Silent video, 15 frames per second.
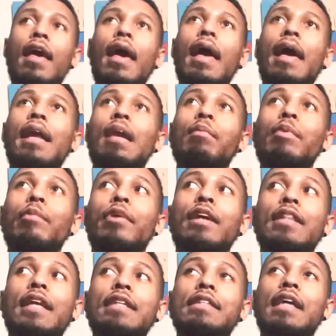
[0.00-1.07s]
And I remember
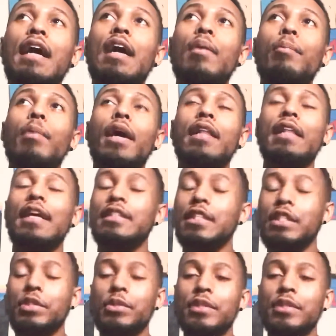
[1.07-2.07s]
at that time, by that teacher